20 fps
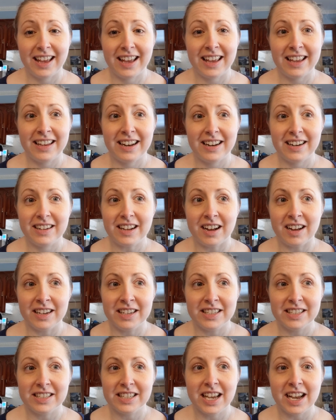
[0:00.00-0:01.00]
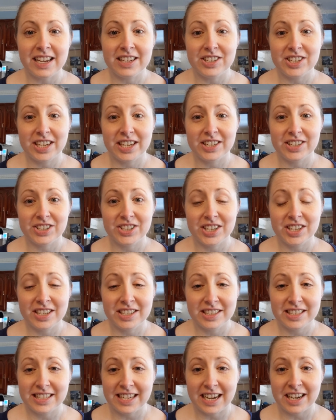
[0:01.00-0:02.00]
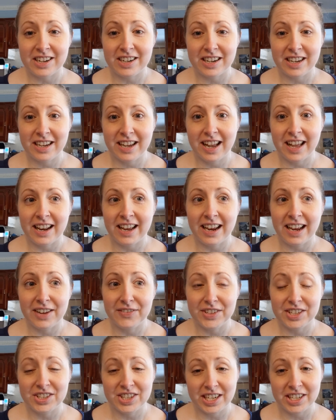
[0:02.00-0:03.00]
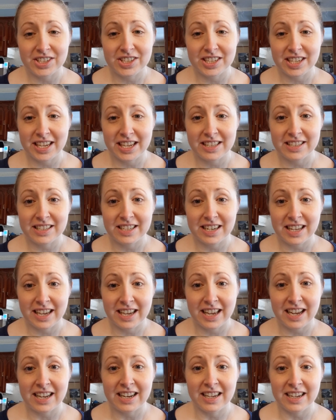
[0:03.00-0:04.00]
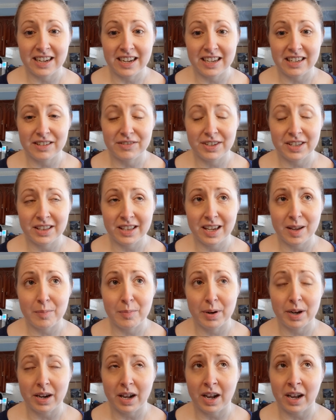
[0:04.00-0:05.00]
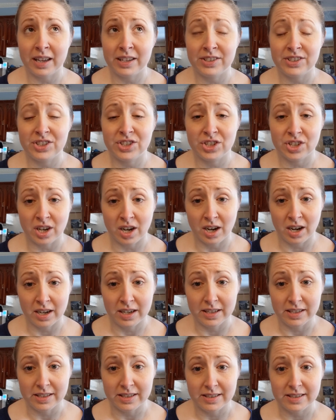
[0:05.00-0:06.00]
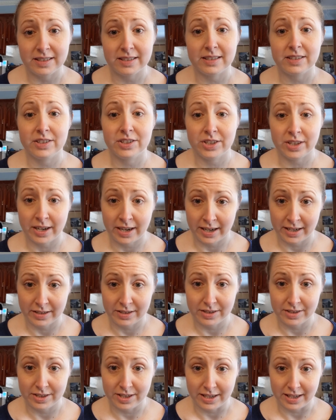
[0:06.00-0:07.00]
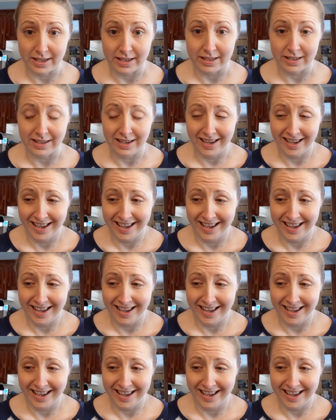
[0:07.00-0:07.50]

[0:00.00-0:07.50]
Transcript: it honestly I changed it on Saturday, and I have to change it again today, and I kind of feel like, but I just changed it.